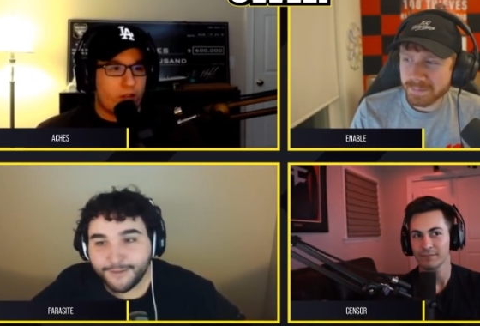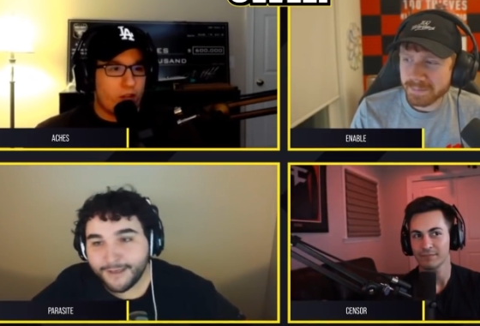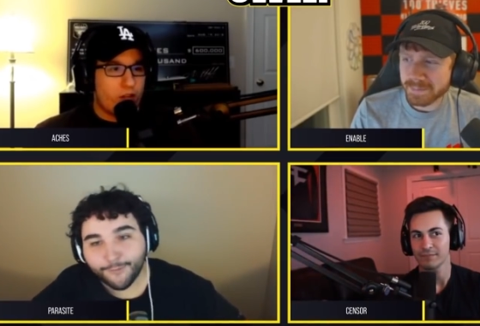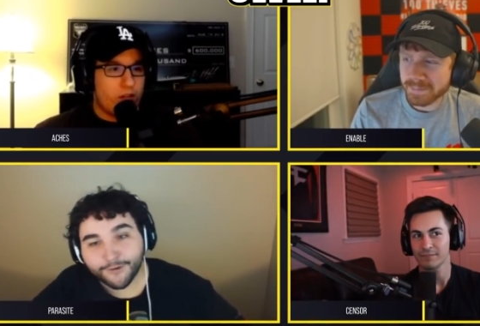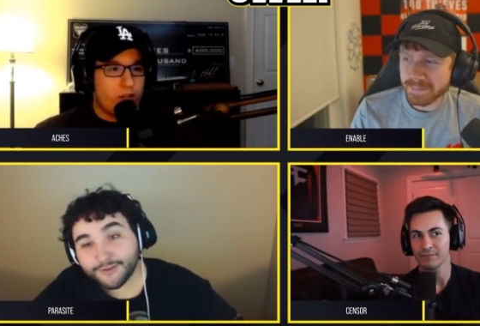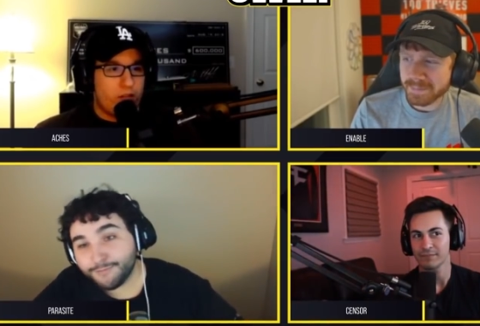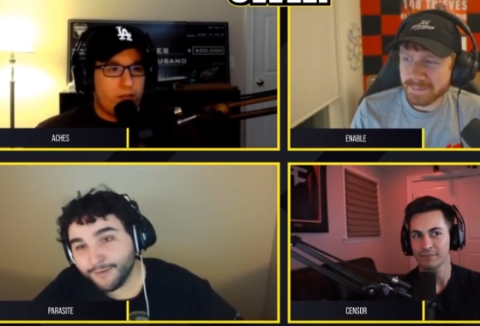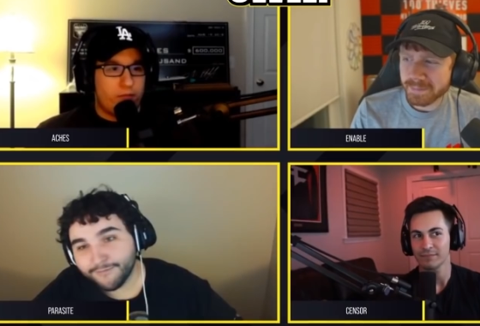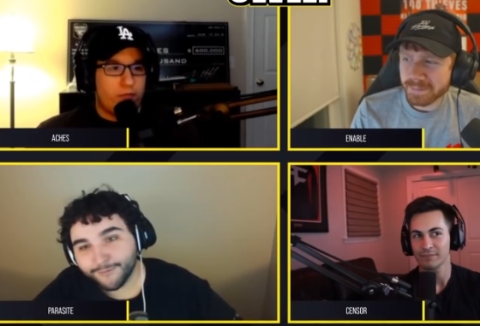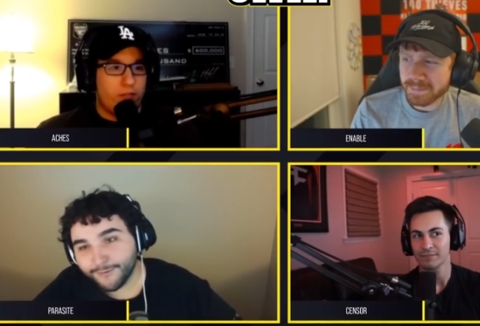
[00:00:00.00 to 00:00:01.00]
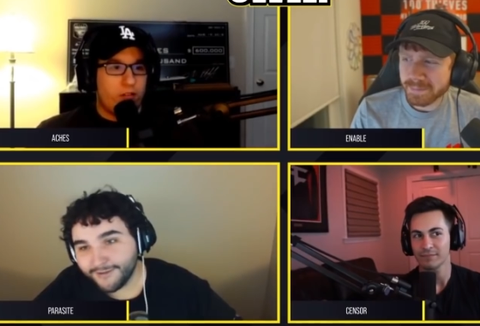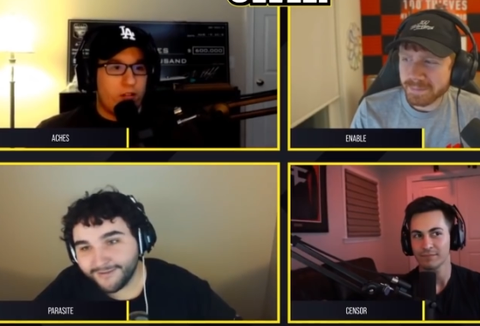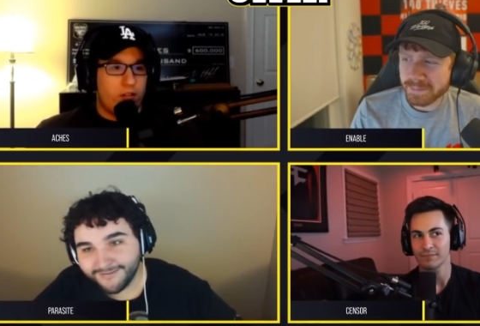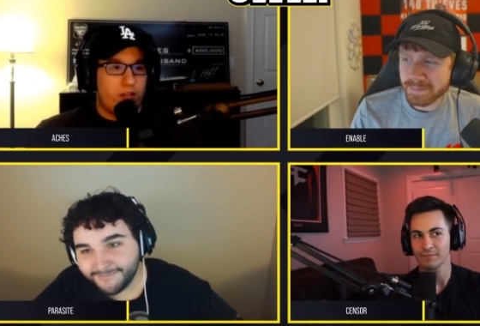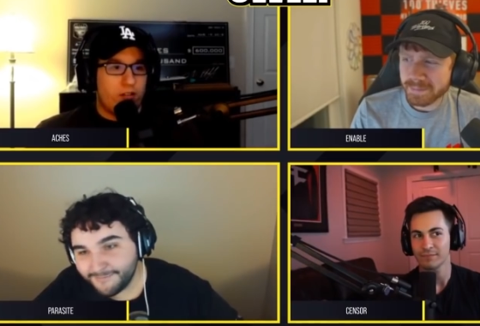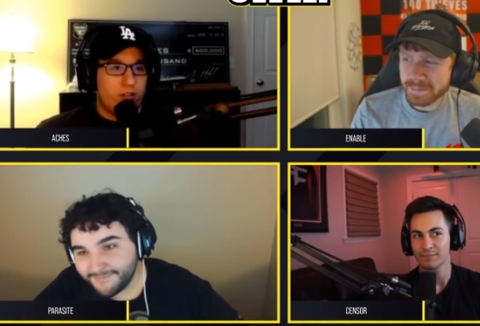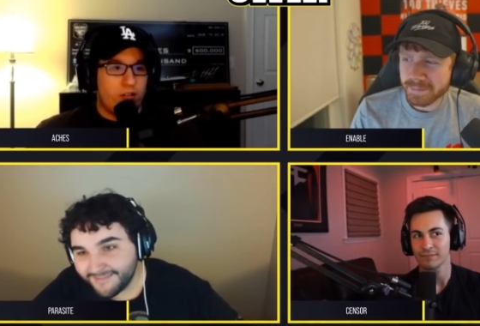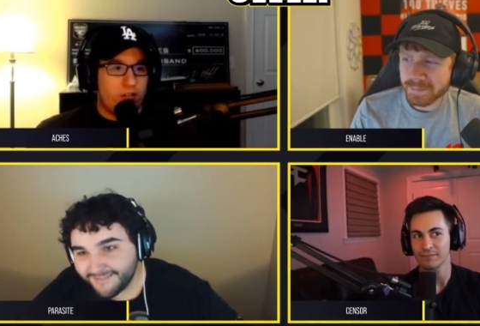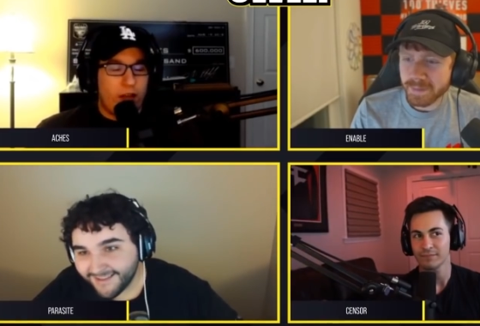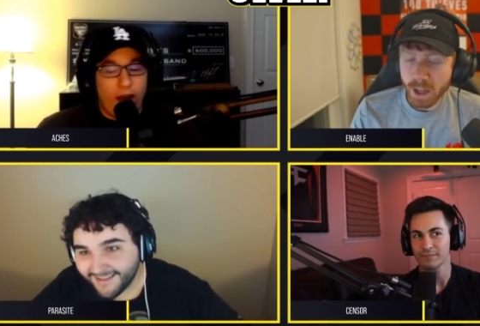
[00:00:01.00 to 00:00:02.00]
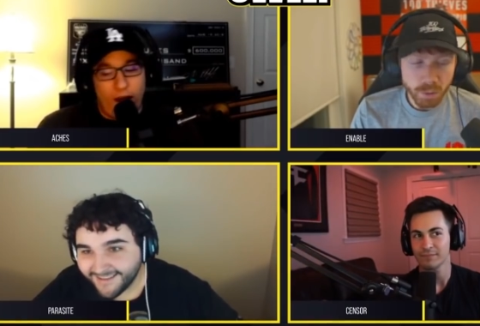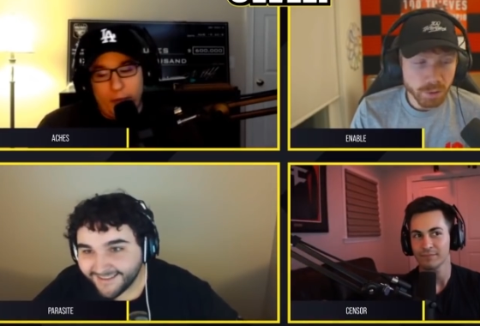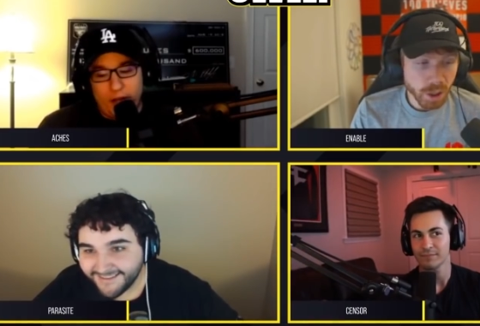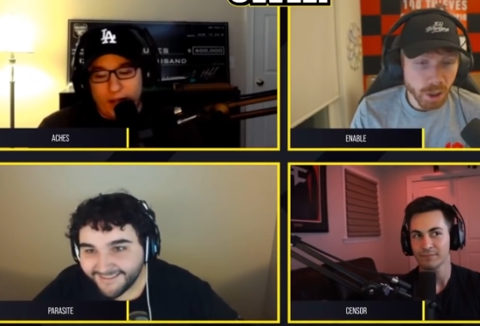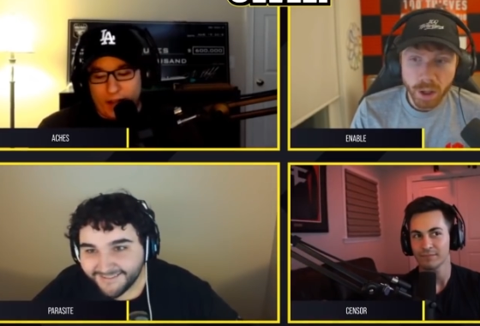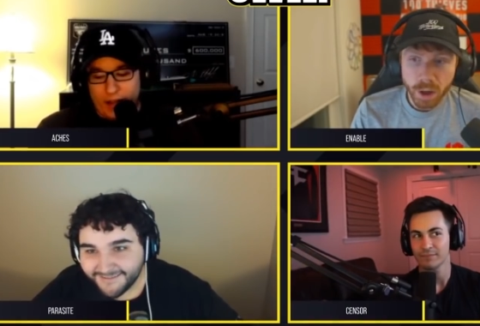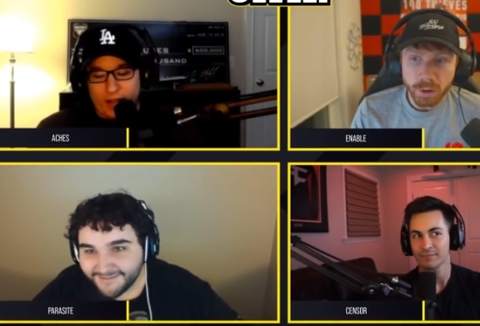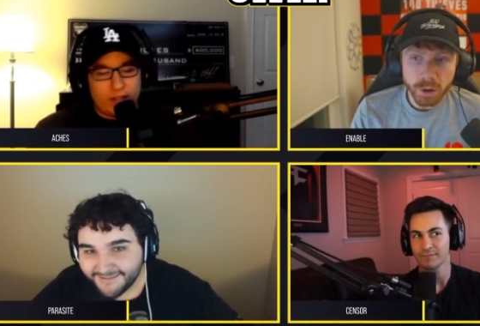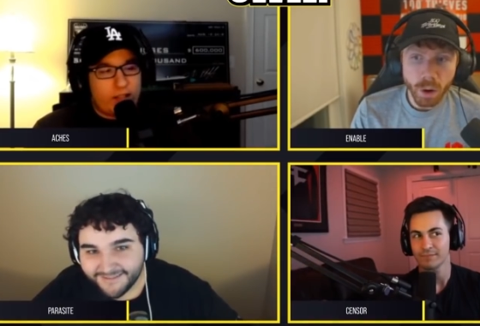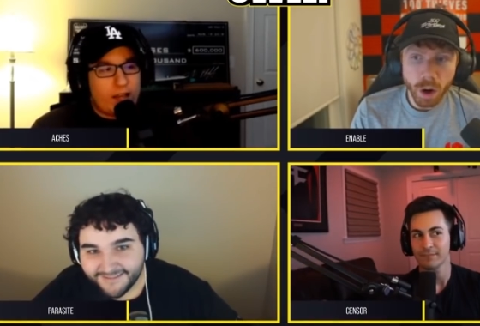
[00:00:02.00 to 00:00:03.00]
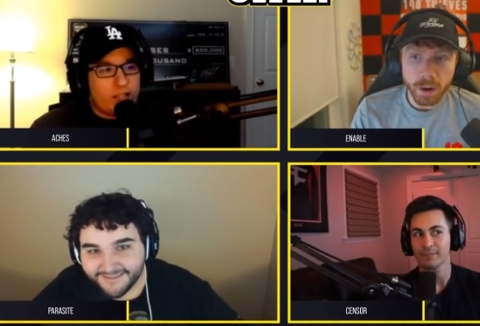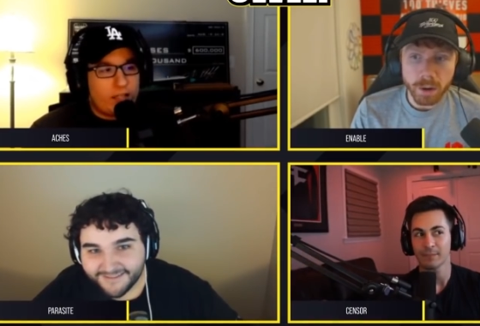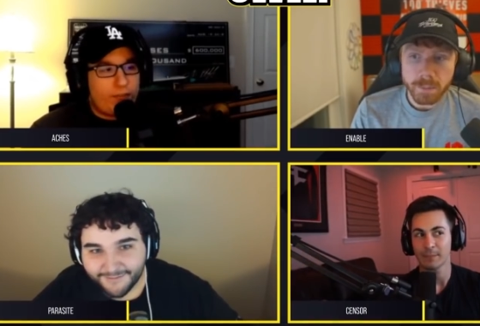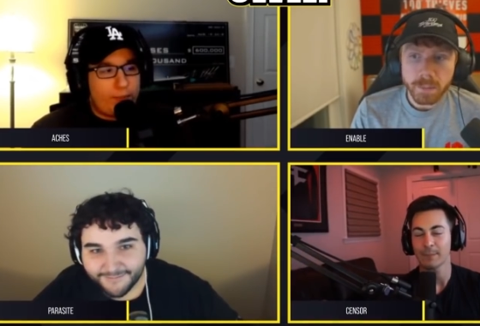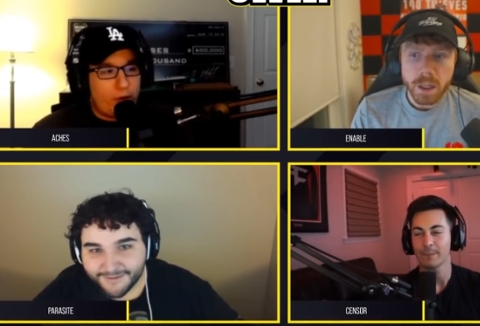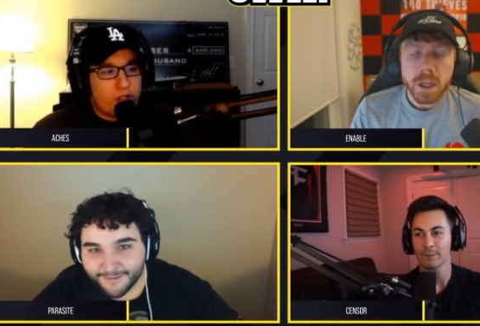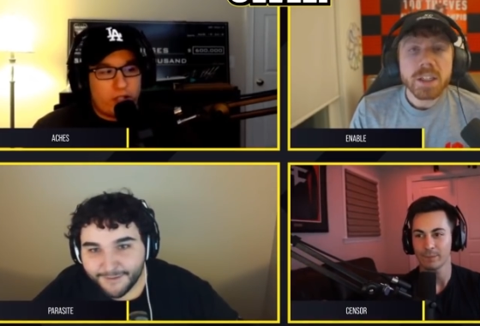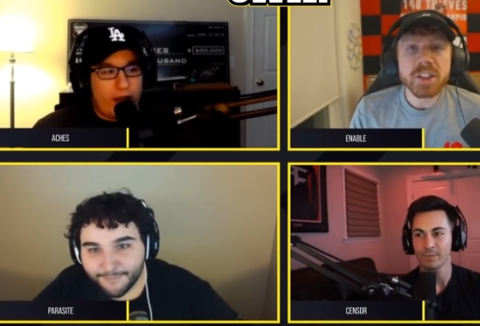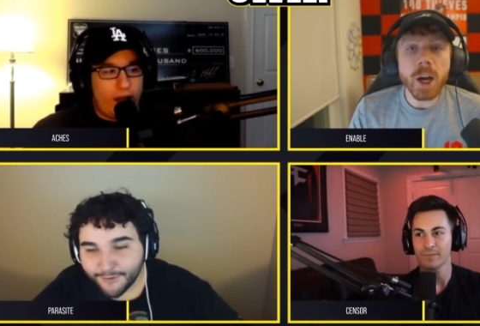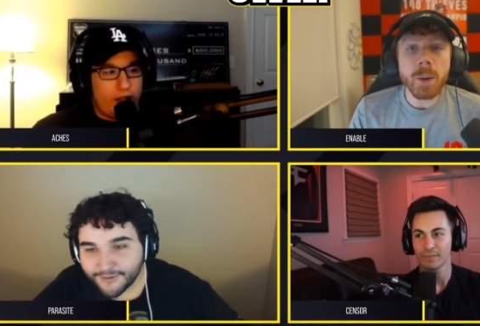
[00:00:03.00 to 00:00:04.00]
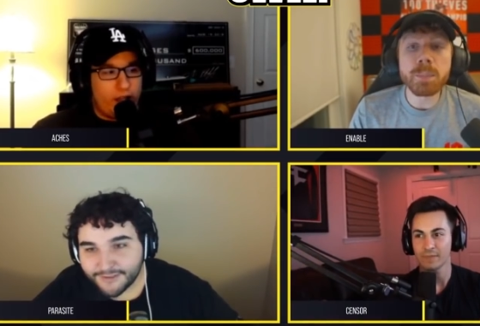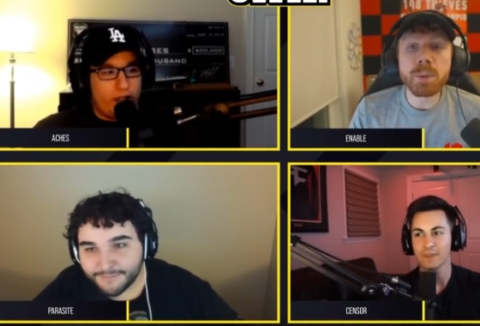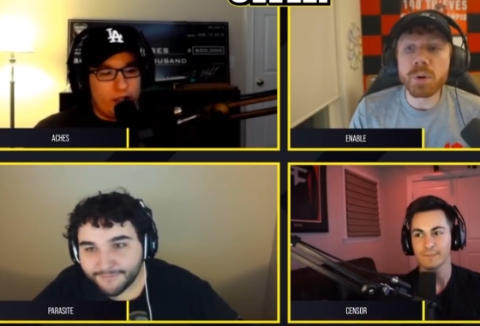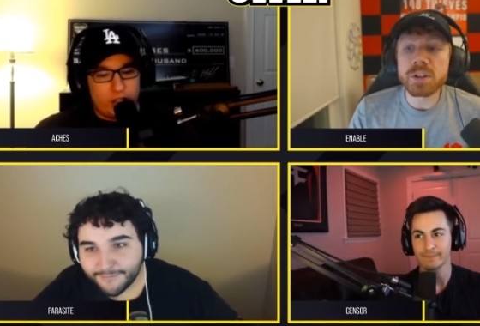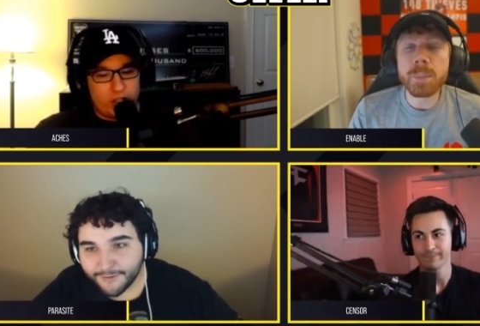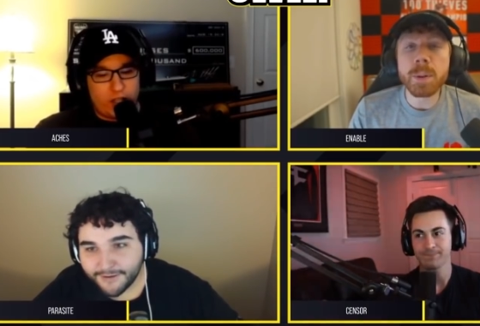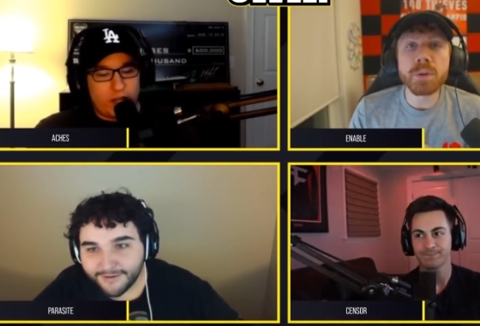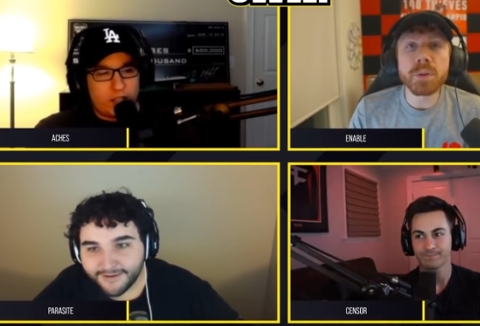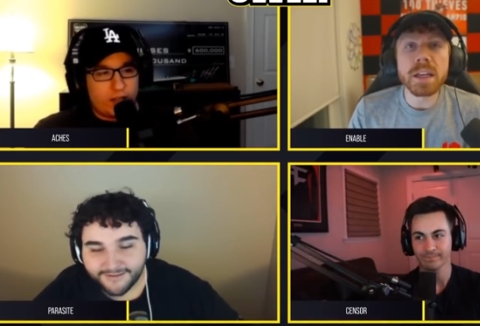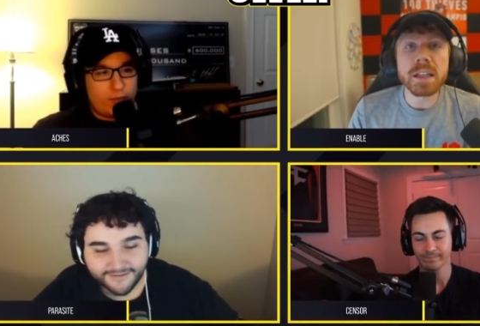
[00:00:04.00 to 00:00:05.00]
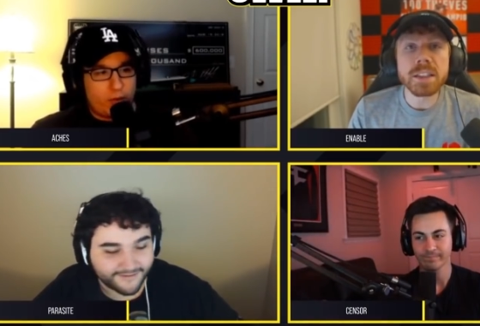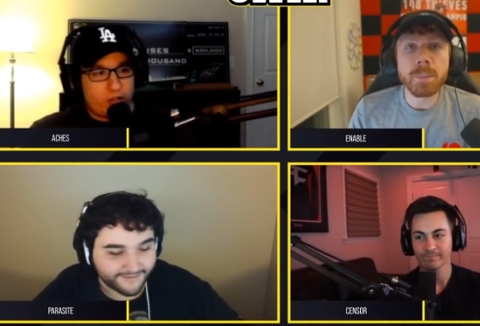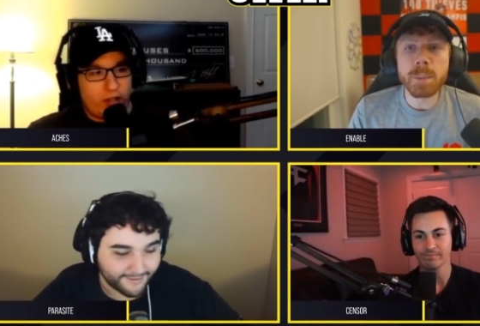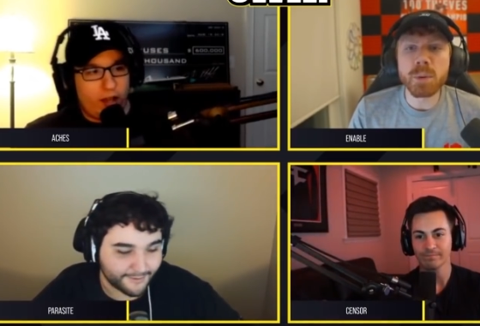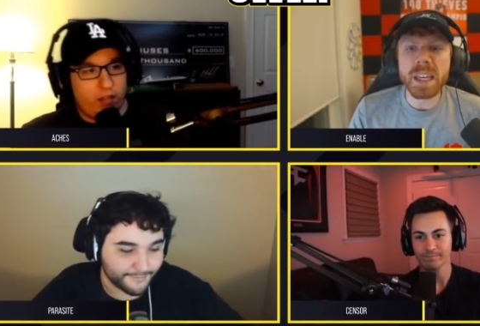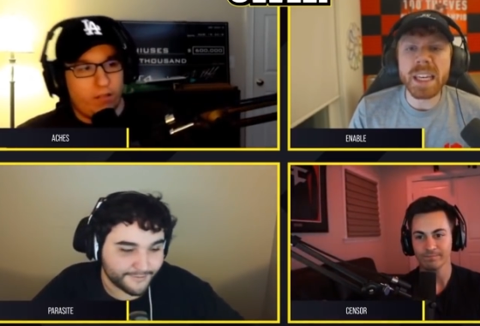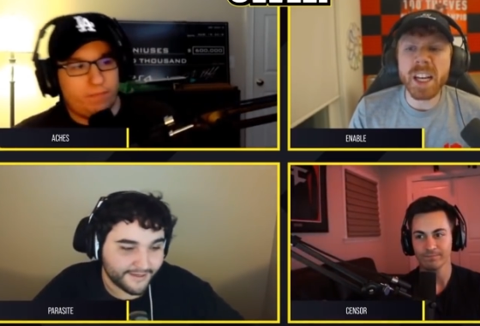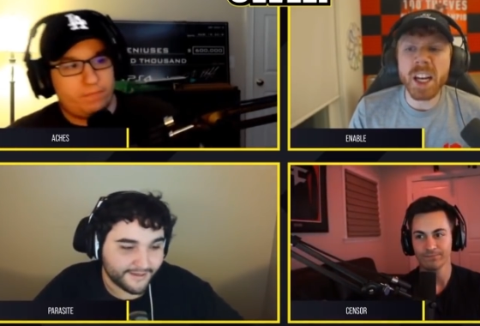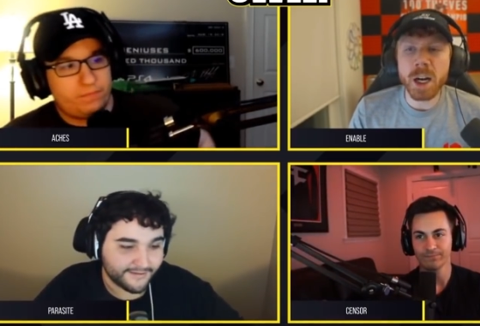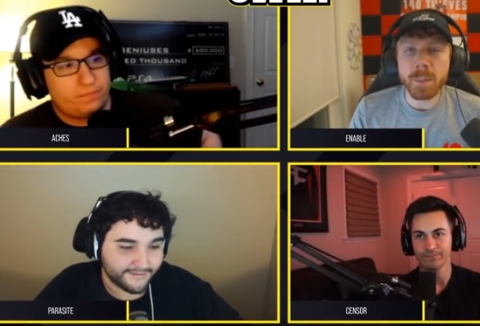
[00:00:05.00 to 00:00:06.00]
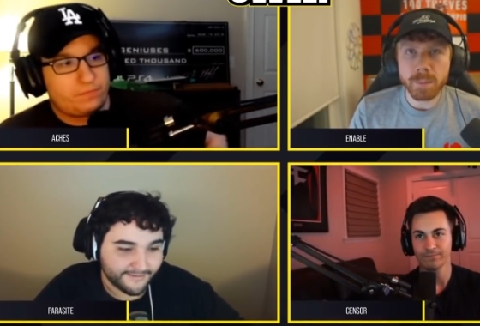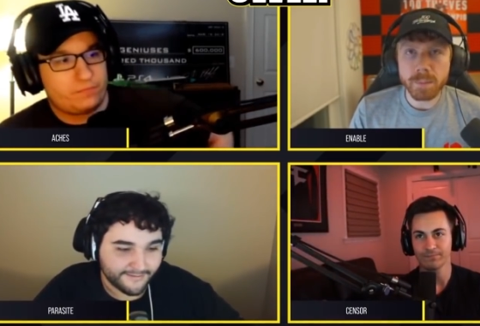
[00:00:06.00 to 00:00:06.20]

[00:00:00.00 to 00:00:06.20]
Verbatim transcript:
Speaker 1: people are just built for it.
Speaker 2: Yeah, no, I mean, no, it, no, it no you are. Some, some people, some people, some people, some people eat it up.